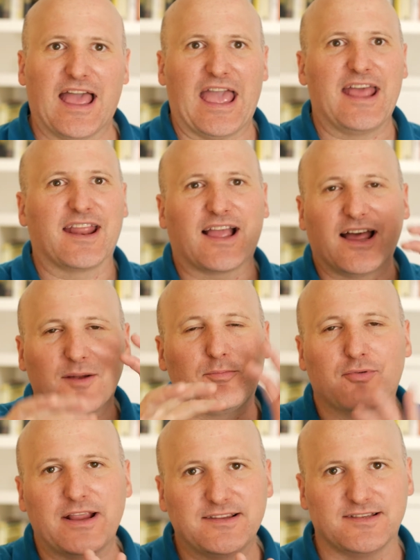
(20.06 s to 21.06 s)
And it kind of
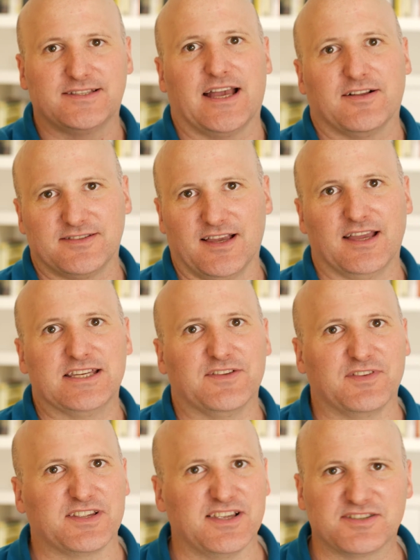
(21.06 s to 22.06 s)
breaks it down
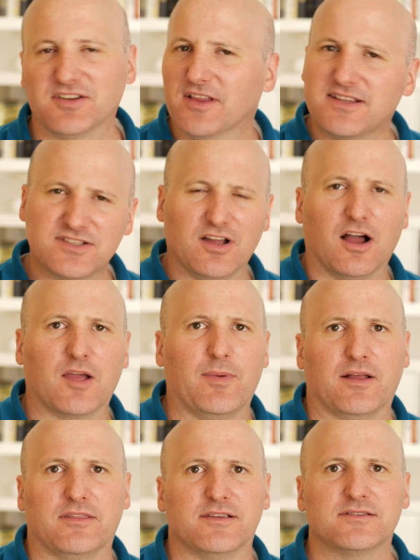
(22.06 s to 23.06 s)
scientifically. So let's talk
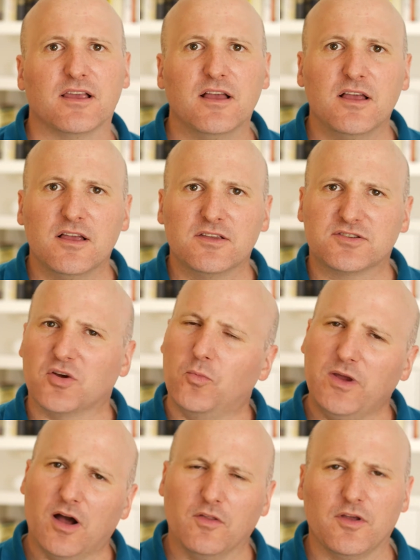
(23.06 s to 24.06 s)
about this. So
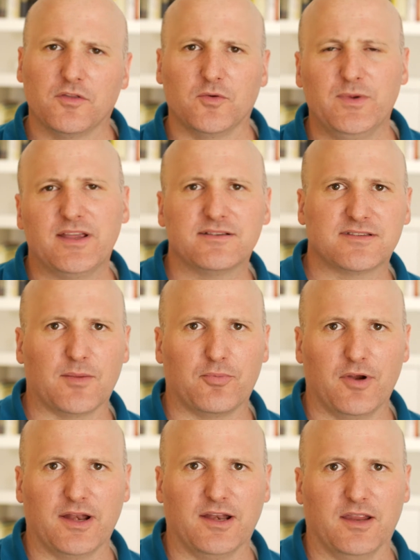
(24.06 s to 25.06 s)
we all know that we can
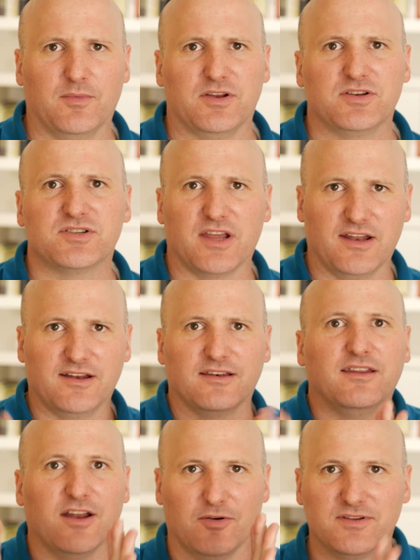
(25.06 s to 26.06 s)
separate an image, and
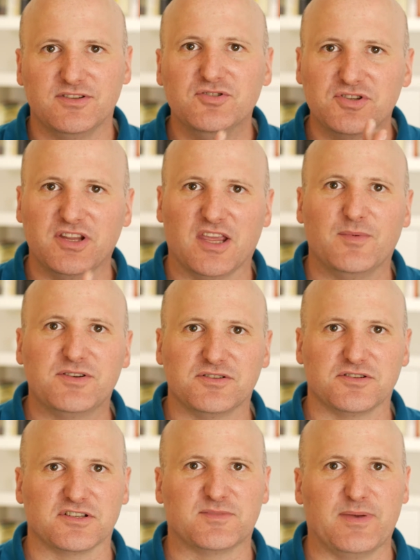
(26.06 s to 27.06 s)
usually
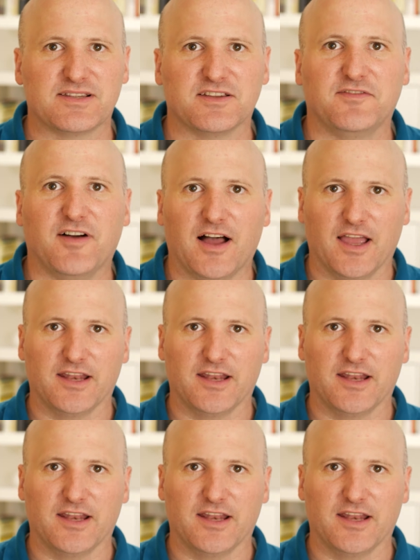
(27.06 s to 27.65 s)
images are specified